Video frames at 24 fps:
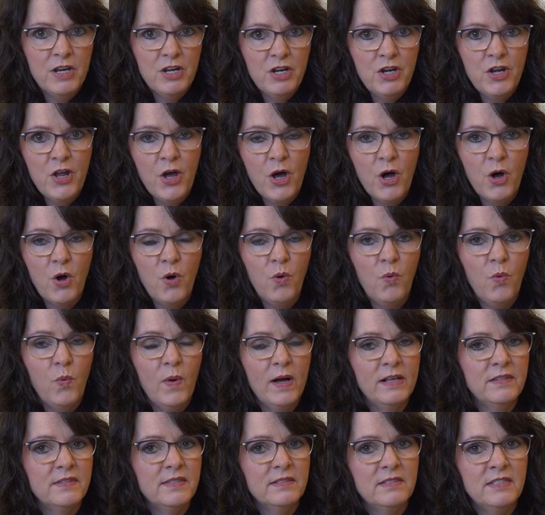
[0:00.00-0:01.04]
know
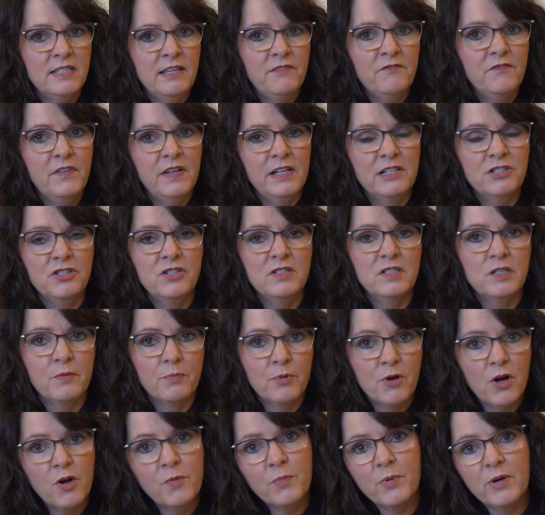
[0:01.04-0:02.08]
what seam finish is
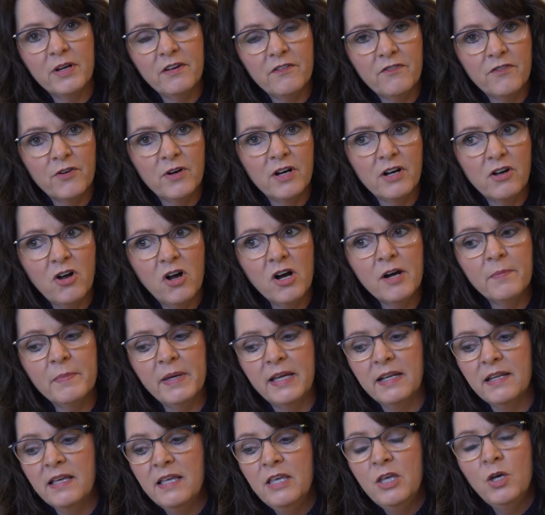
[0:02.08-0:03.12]
appropriate for a
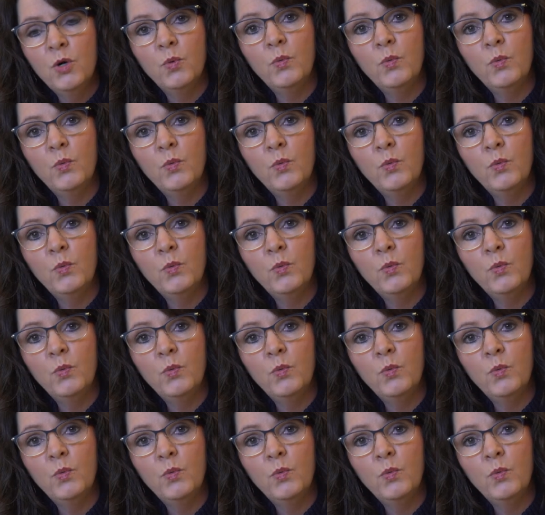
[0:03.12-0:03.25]
garment,